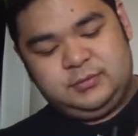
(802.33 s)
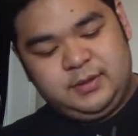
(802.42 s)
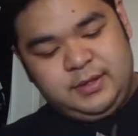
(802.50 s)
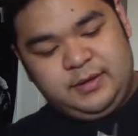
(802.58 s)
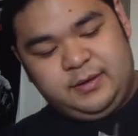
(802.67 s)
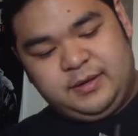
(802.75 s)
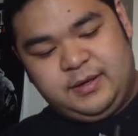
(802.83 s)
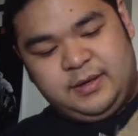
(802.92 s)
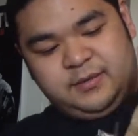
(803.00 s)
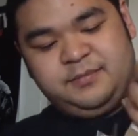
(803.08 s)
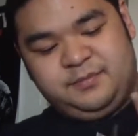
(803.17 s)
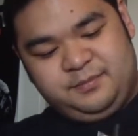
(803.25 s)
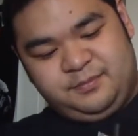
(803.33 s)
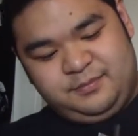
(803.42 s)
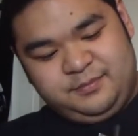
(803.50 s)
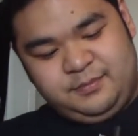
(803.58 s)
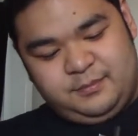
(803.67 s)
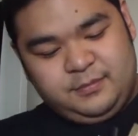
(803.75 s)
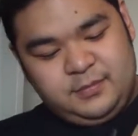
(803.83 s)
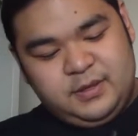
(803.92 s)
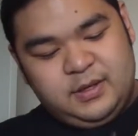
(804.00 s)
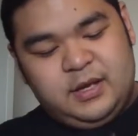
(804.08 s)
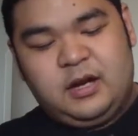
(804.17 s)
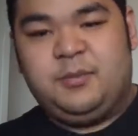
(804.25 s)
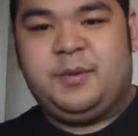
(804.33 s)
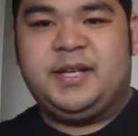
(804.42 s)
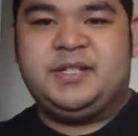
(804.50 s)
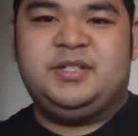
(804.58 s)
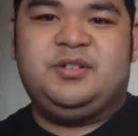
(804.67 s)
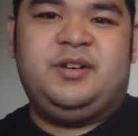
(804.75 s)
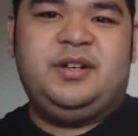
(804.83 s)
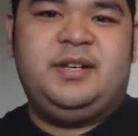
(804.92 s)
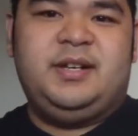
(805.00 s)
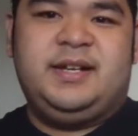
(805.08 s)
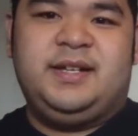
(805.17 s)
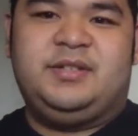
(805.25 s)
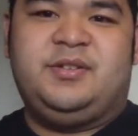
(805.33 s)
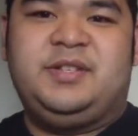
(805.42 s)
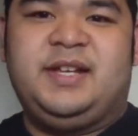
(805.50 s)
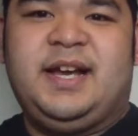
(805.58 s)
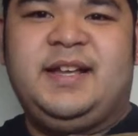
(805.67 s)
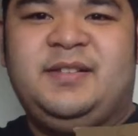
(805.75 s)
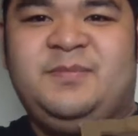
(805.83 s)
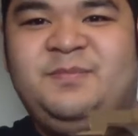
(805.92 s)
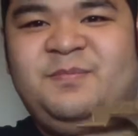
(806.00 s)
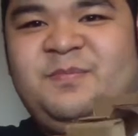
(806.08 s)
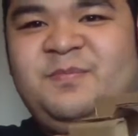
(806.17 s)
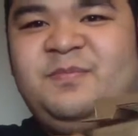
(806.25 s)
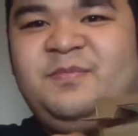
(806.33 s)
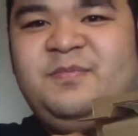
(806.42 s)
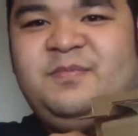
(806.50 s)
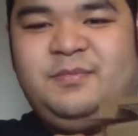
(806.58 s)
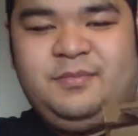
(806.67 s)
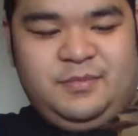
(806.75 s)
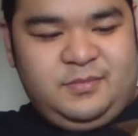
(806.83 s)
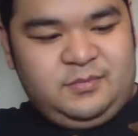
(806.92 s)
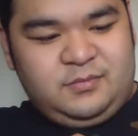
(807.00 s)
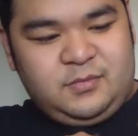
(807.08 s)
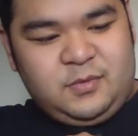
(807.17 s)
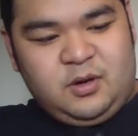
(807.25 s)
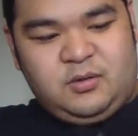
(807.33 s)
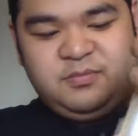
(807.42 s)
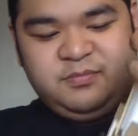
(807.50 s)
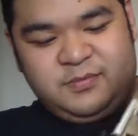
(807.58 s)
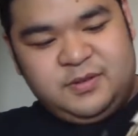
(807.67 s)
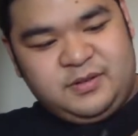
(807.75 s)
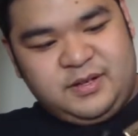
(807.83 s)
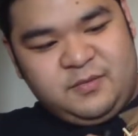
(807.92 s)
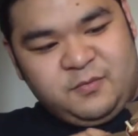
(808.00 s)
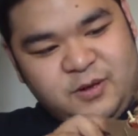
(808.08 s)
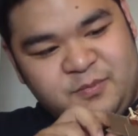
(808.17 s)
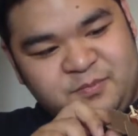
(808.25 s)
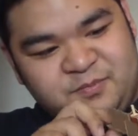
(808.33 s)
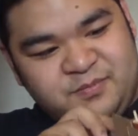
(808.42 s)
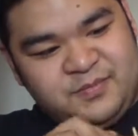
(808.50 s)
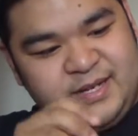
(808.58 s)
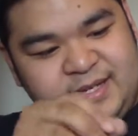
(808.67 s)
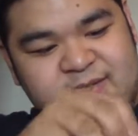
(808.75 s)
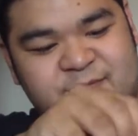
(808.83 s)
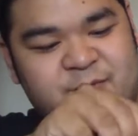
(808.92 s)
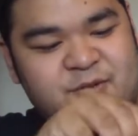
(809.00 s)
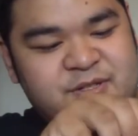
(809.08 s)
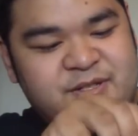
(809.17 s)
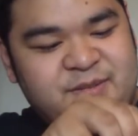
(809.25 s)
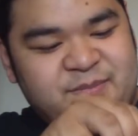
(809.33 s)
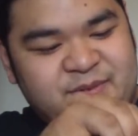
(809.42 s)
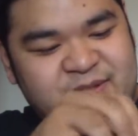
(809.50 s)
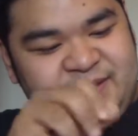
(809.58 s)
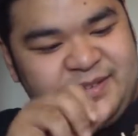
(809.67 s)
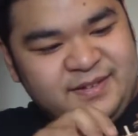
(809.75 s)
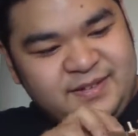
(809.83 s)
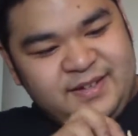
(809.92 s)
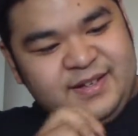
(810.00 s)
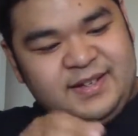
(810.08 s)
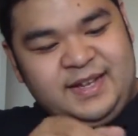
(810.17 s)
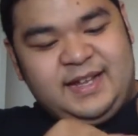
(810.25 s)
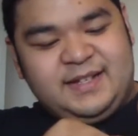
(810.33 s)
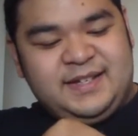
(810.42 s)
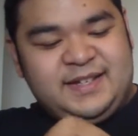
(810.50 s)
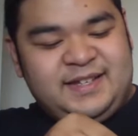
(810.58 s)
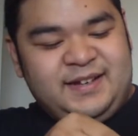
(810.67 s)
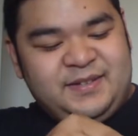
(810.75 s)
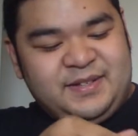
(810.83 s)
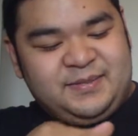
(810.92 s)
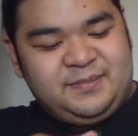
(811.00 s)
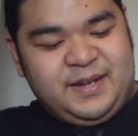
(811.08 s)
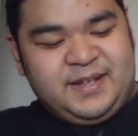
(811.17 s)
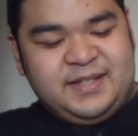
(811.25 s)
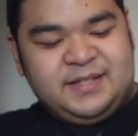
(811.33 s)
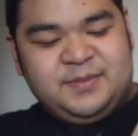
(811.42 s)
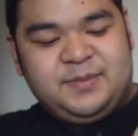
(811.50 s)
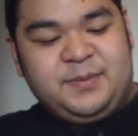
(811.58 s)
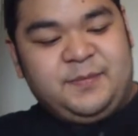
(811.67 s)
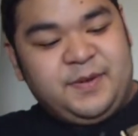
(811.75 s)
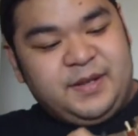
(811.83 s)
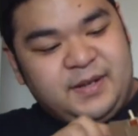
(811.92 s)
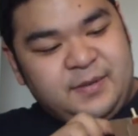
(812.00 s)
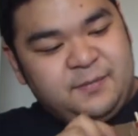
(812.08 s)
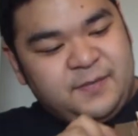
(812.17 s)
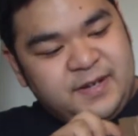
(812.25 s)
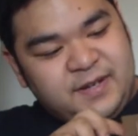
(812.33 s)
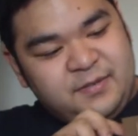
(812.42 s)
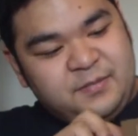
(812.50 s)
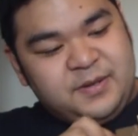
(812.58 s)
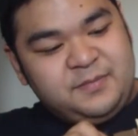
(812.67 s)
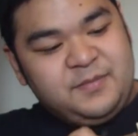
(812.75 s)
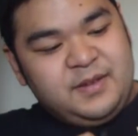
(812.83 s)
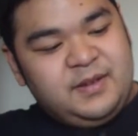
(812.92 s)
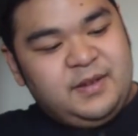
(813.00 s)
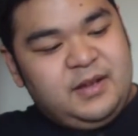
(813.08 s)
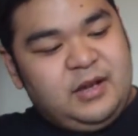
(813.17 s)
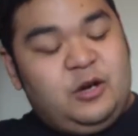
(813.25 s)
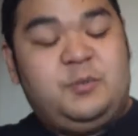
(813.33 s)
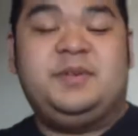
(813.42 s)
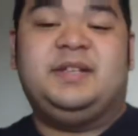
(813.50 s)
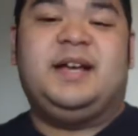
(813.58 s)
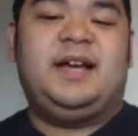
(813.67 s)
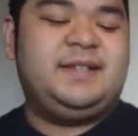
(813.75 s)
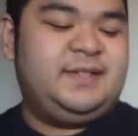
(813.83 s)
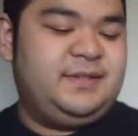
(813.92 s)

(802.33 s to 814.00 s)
And hope you guys enjoyed. As always, you guys. Oh, okay, well, that's unfortunate, but yeah, as you can tell, this mechanism is a bit finicky, but hope you guys